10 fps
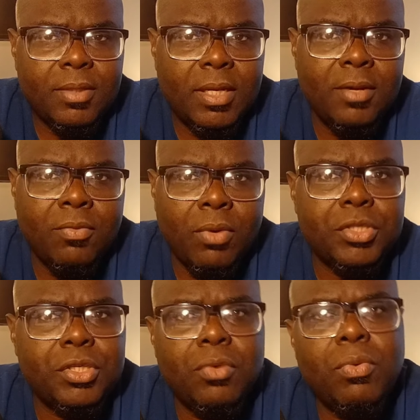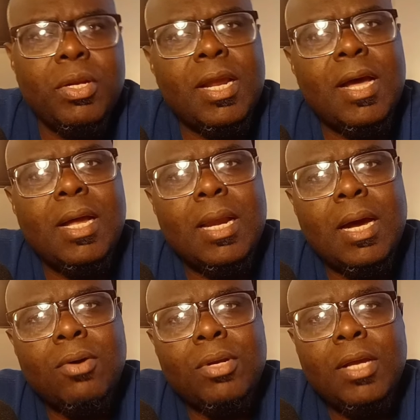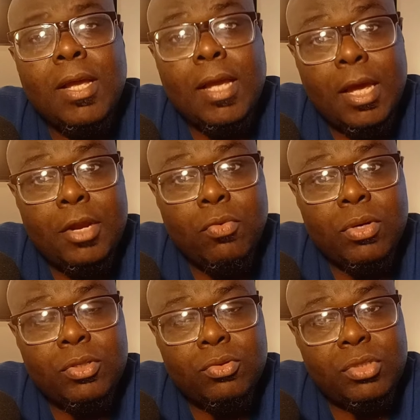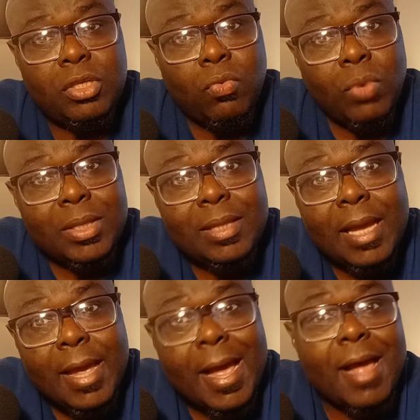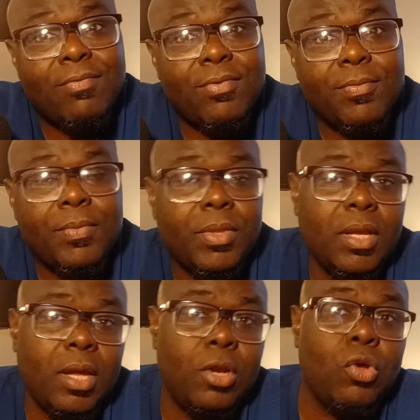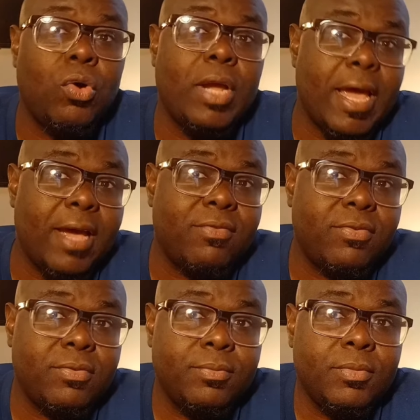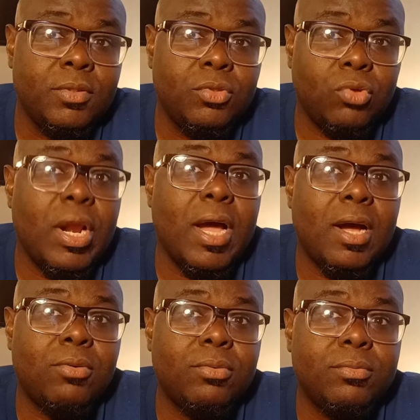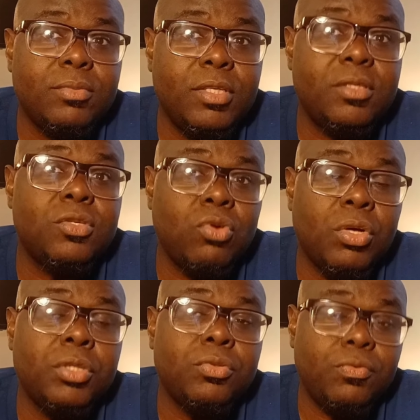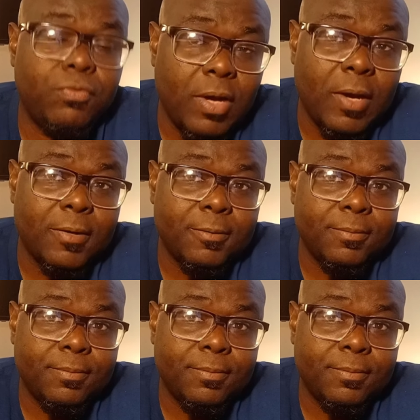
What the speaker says: Okay, Russian will not allow anyone to see what they have and don't have. So now this is going too far.